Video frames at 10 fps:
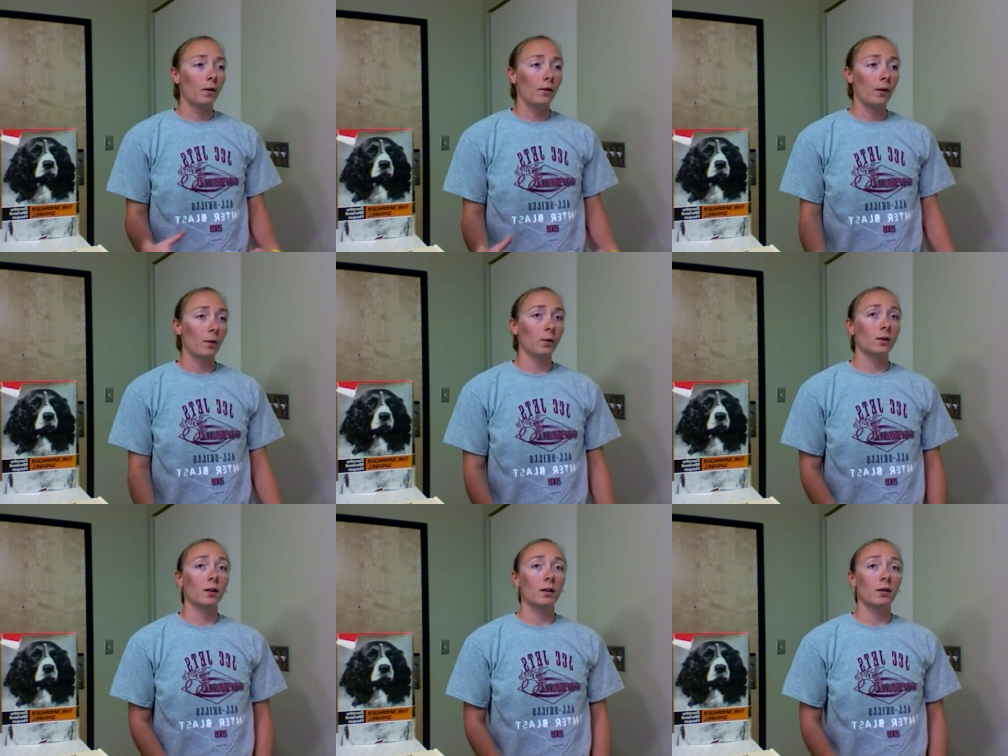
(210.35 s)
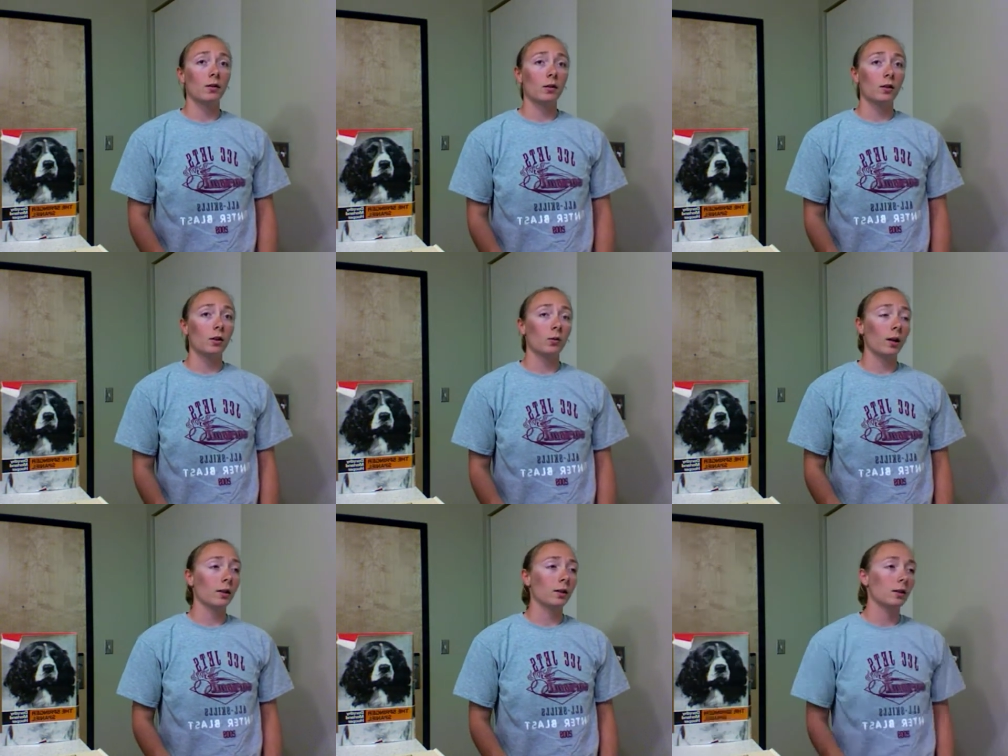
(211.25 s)
famous in the
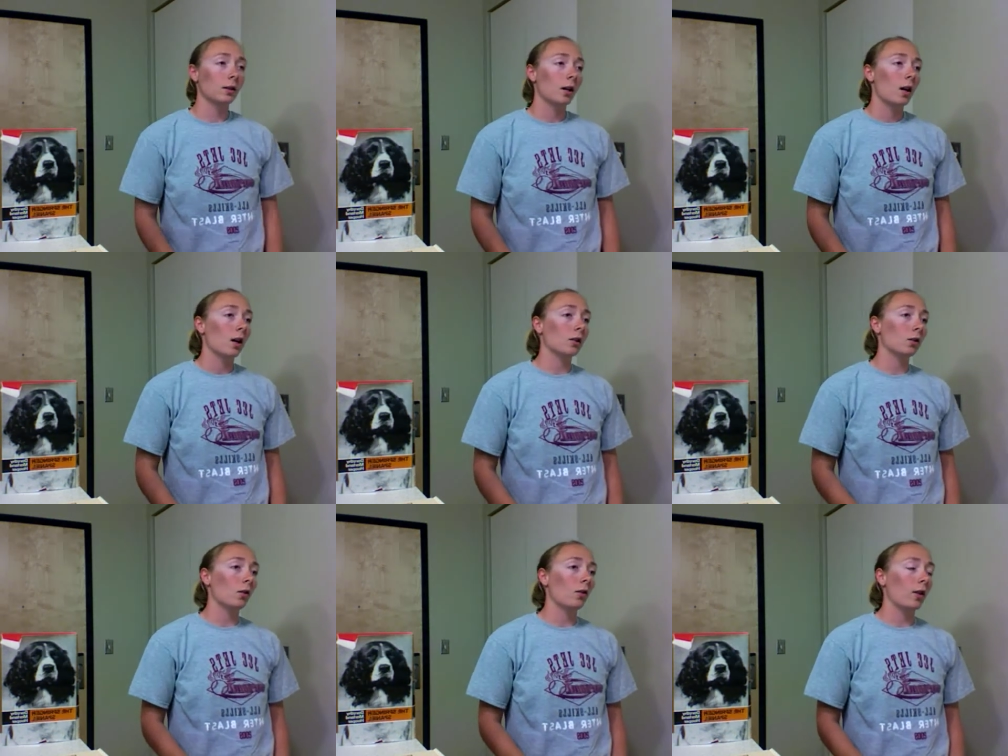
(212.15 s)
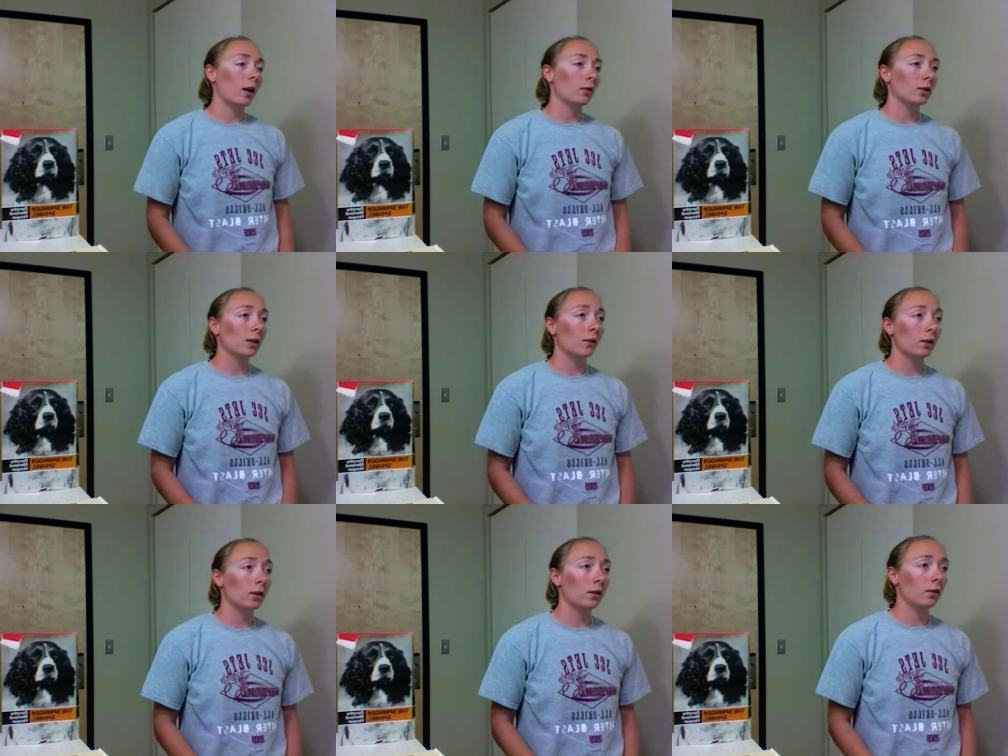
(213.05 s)
US until around the
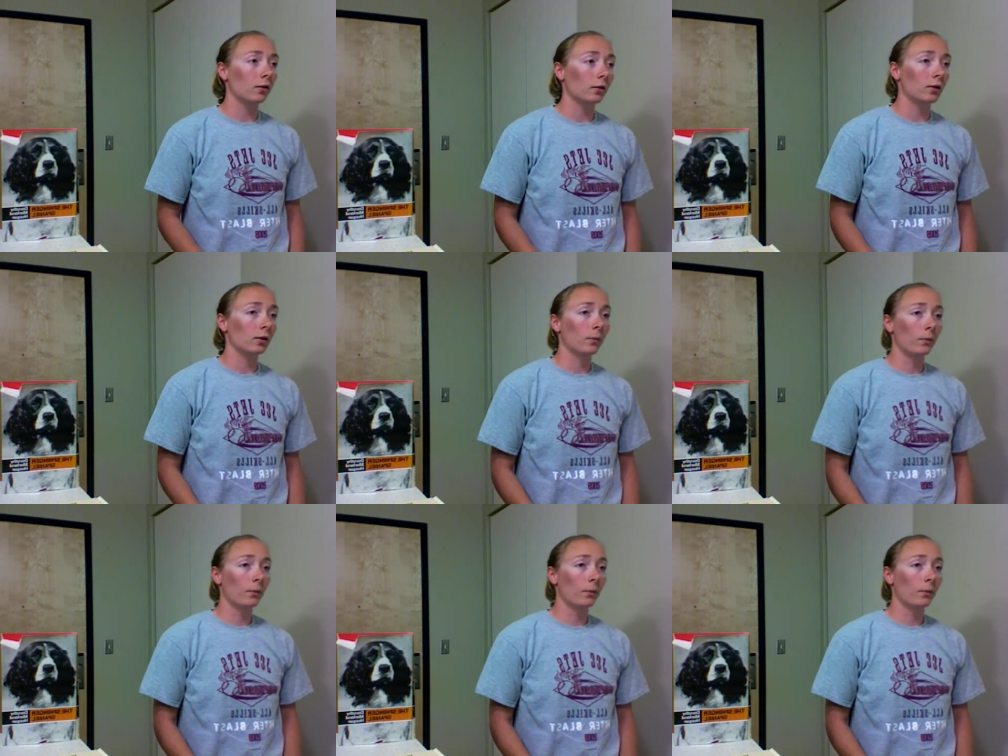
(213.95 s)
1700s.